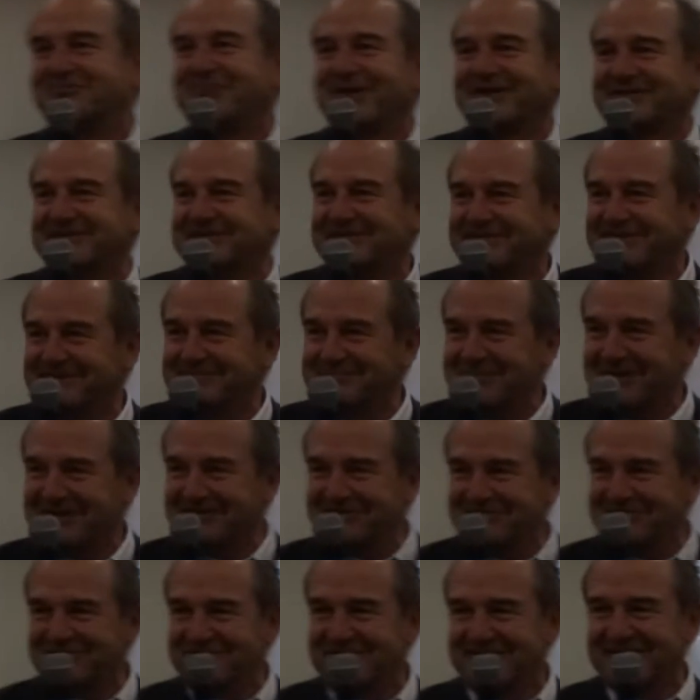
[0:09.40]

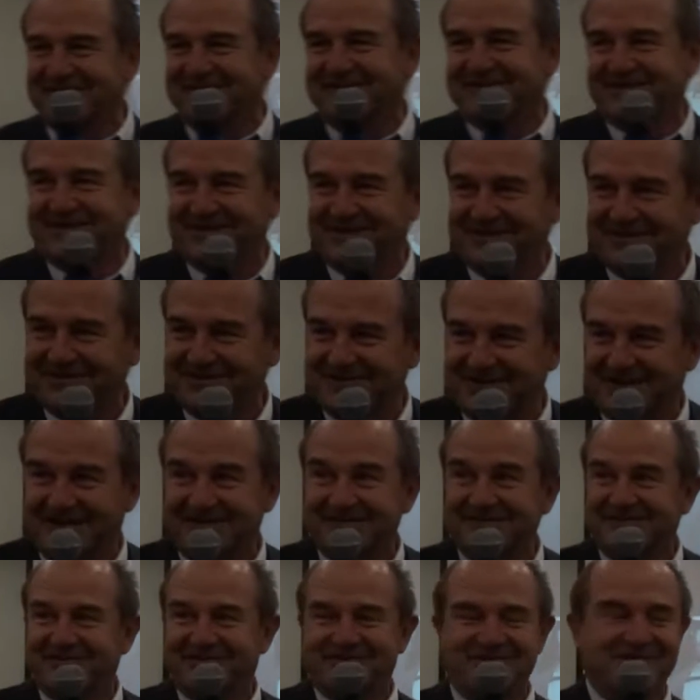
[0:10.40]
participate to this
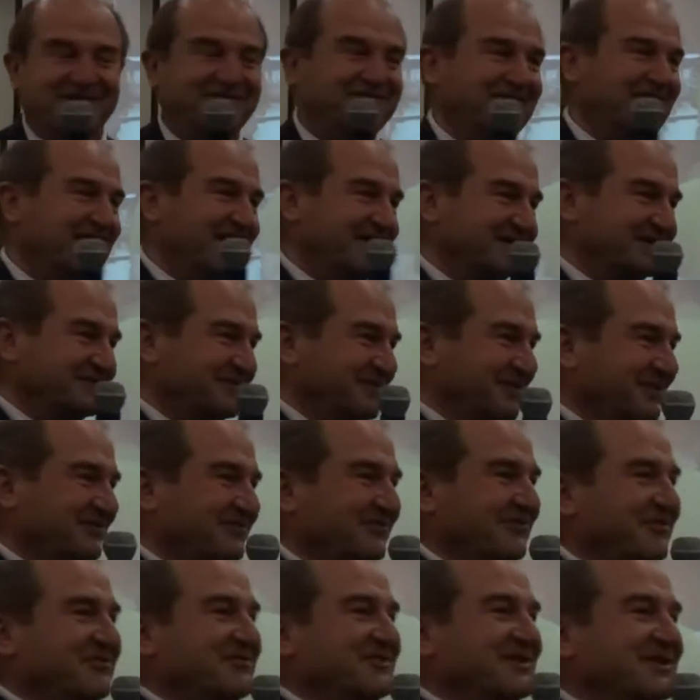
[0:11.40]
10th
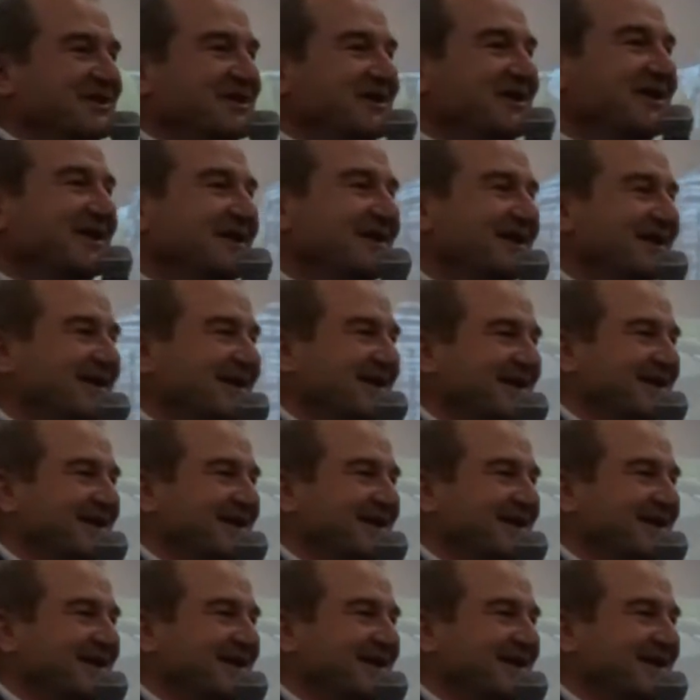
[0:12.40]
anniversary